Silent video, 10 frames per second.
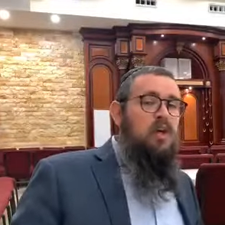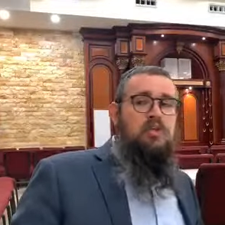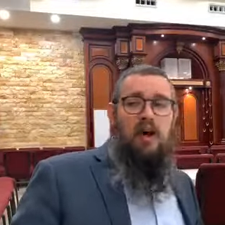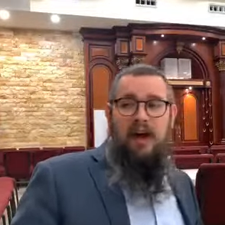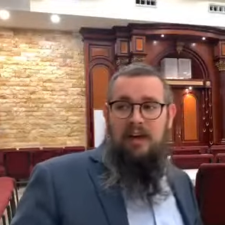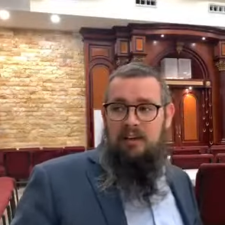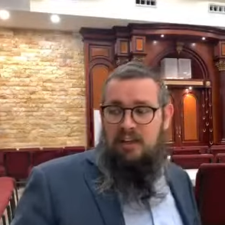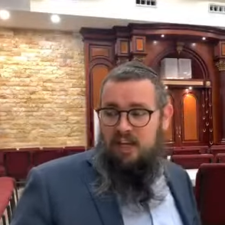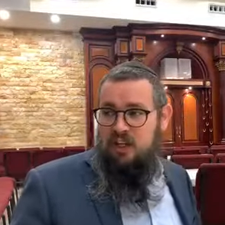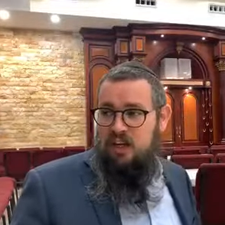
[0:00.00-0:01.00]
So at the
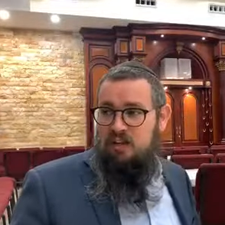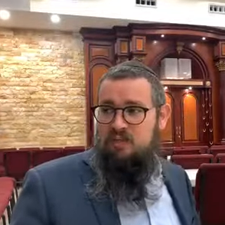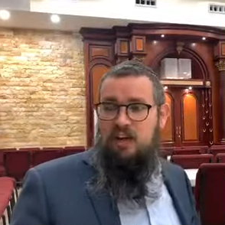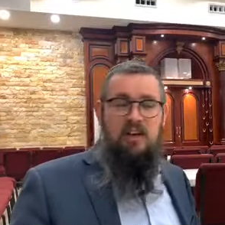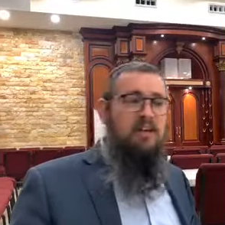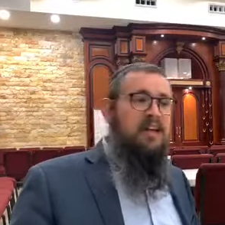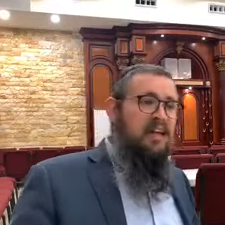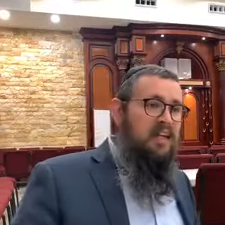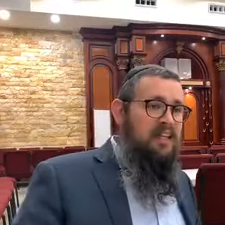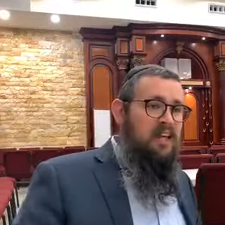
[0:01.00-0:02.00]
Yesh HaNivra,
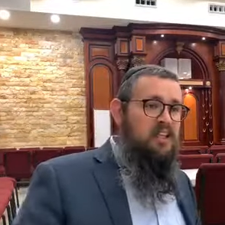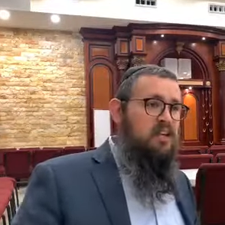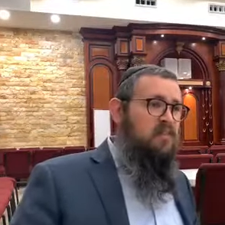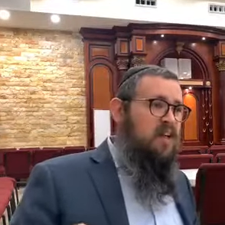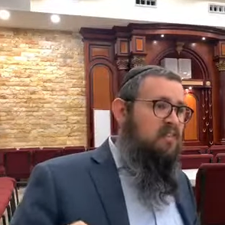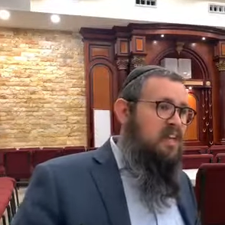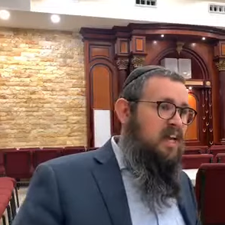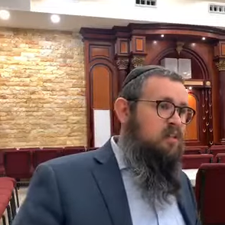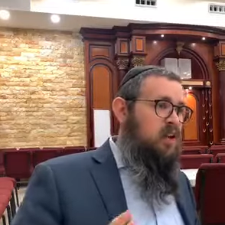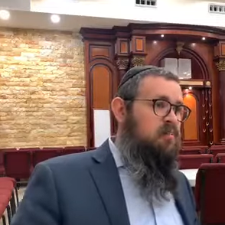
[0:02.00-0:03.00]
in the Yesh HaNivra, you have the
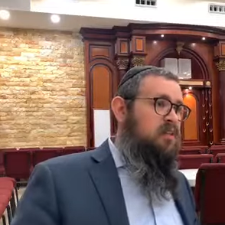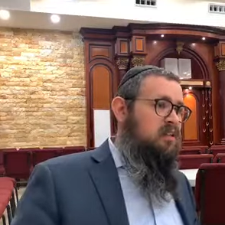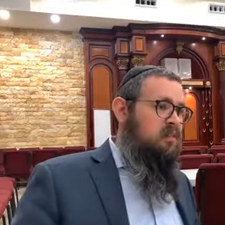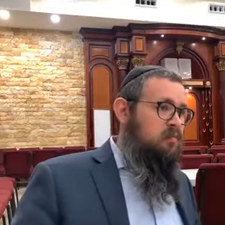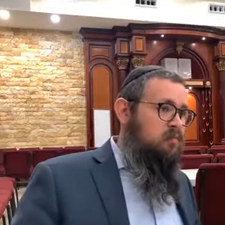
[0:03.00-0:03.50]
Yesh HaAmiti.